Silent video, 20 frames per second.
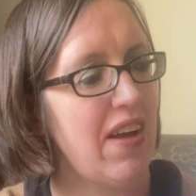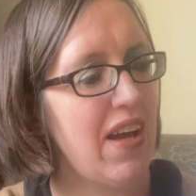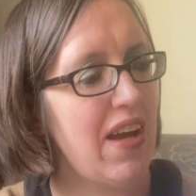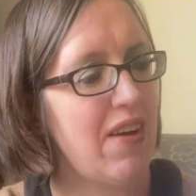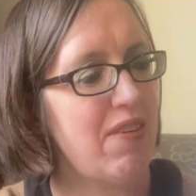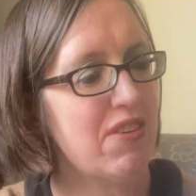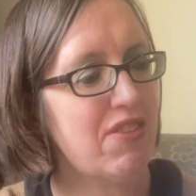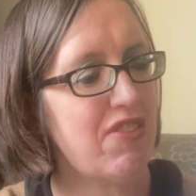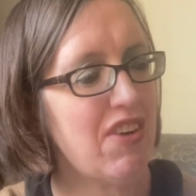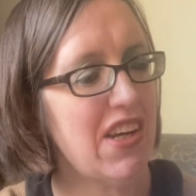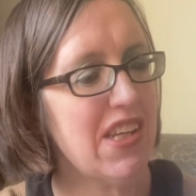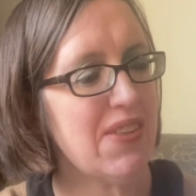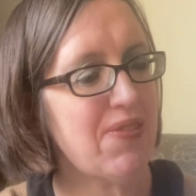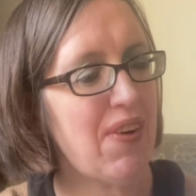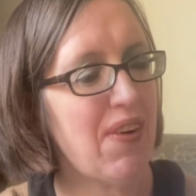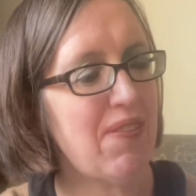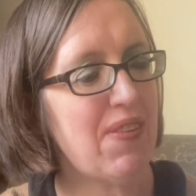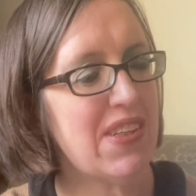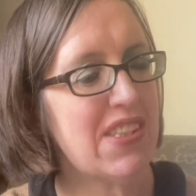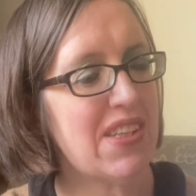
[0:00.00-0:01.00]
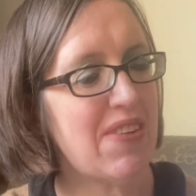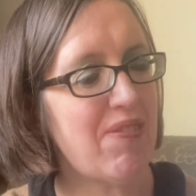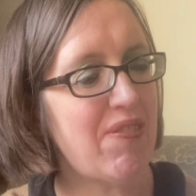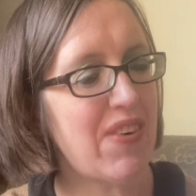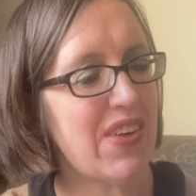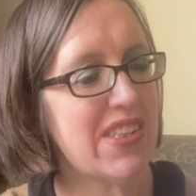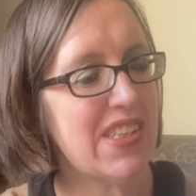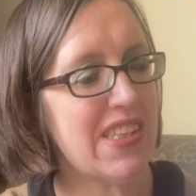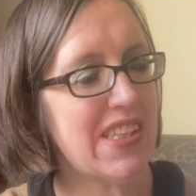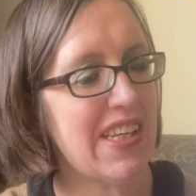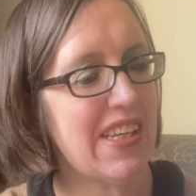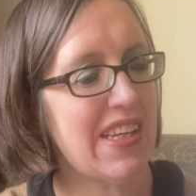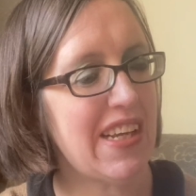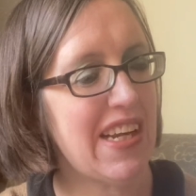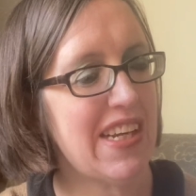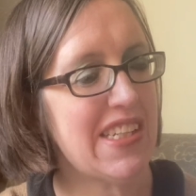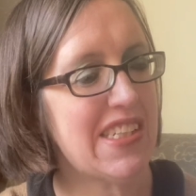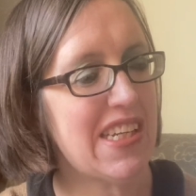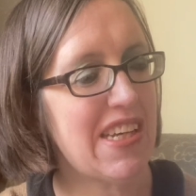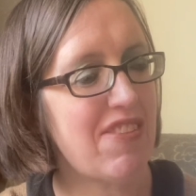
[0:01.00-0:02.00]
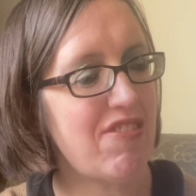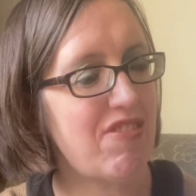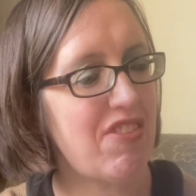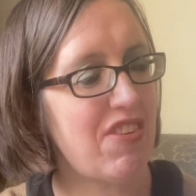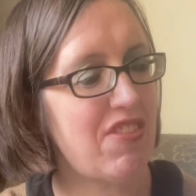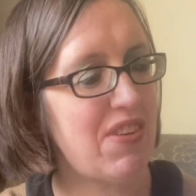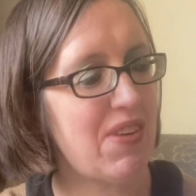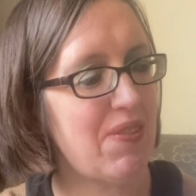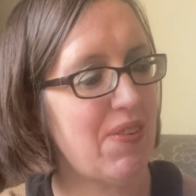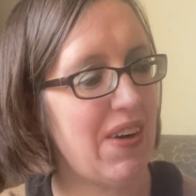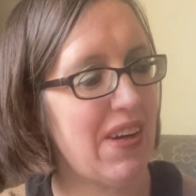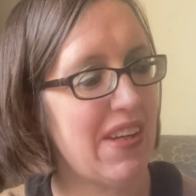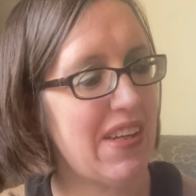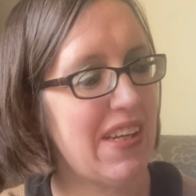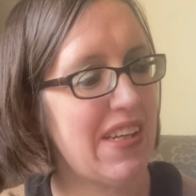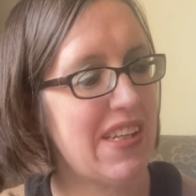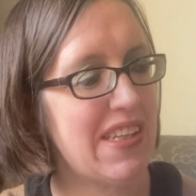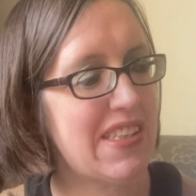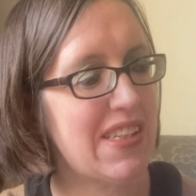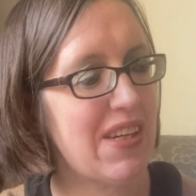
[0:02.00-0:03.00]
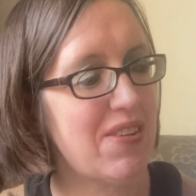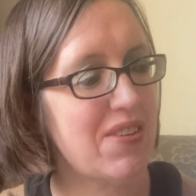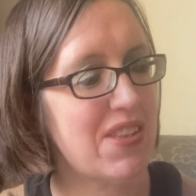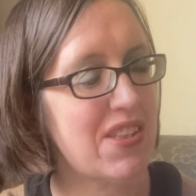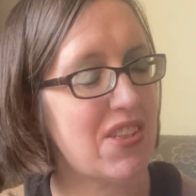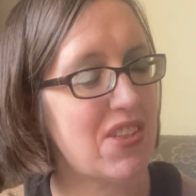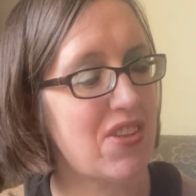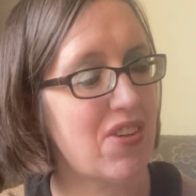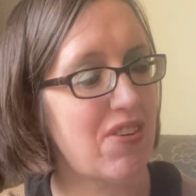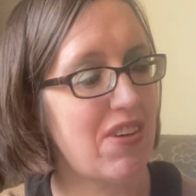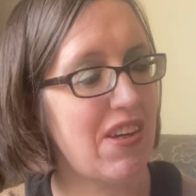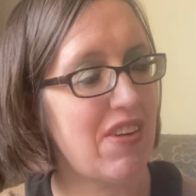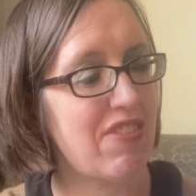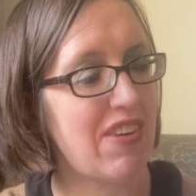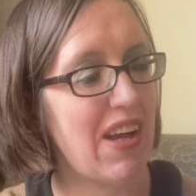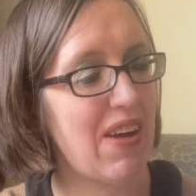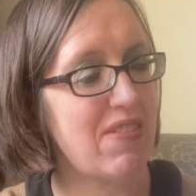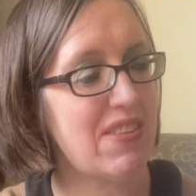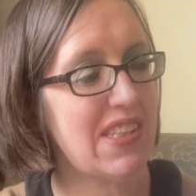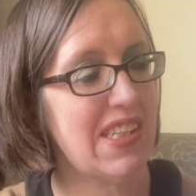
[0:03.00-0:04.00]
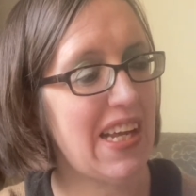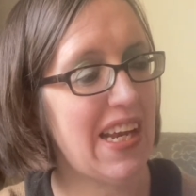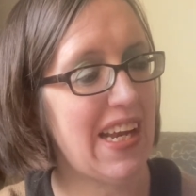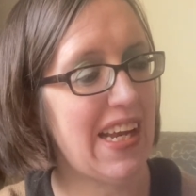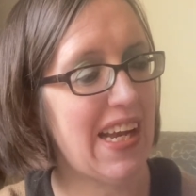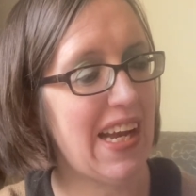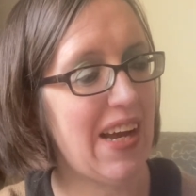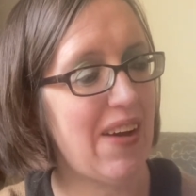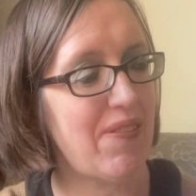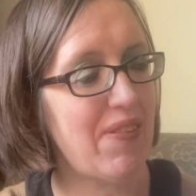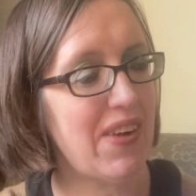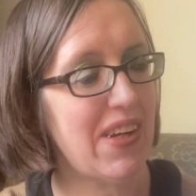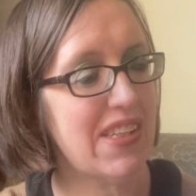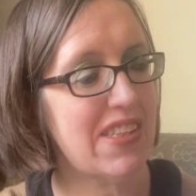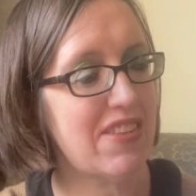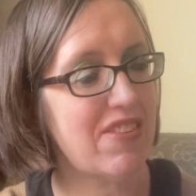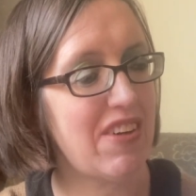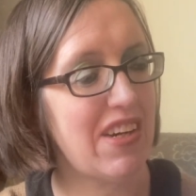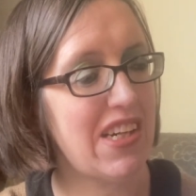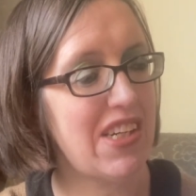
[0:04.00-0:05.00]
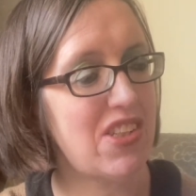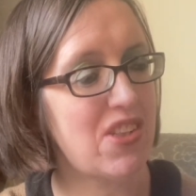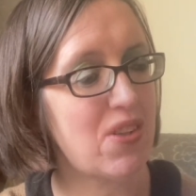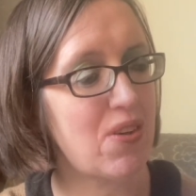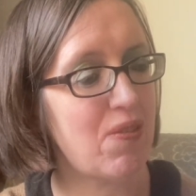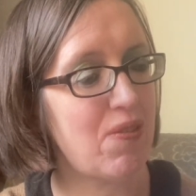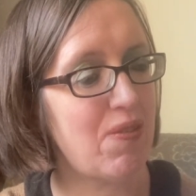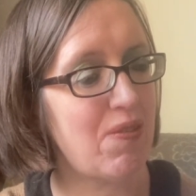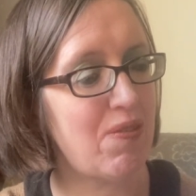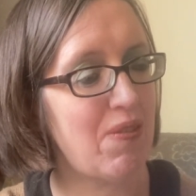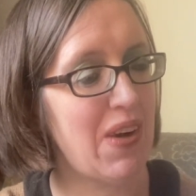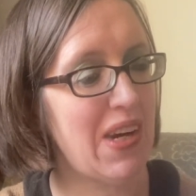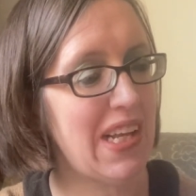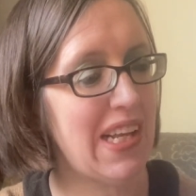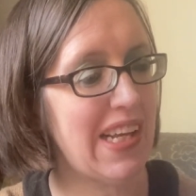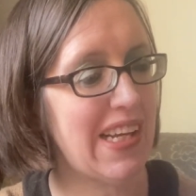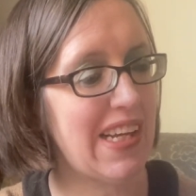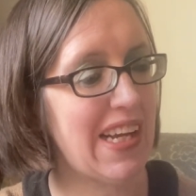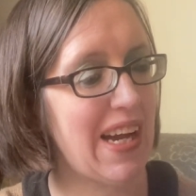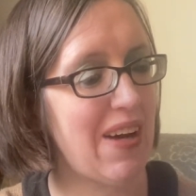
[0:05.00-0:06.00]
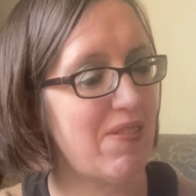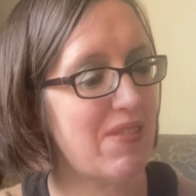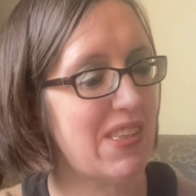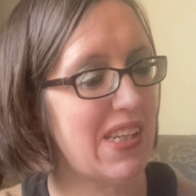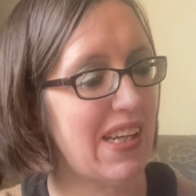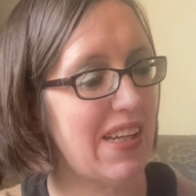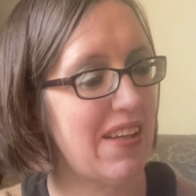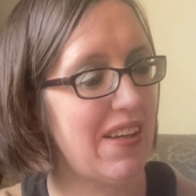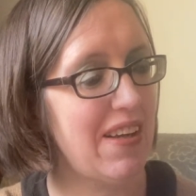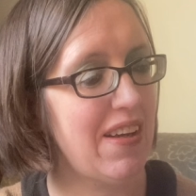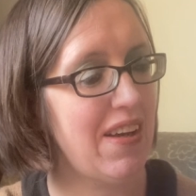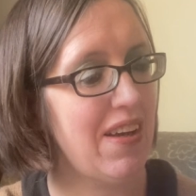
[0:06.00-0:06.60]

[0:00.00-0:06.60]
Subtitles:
It was first published in Britain in 1851, and it tells the story of Captain Ahab, a deranged whaling captain,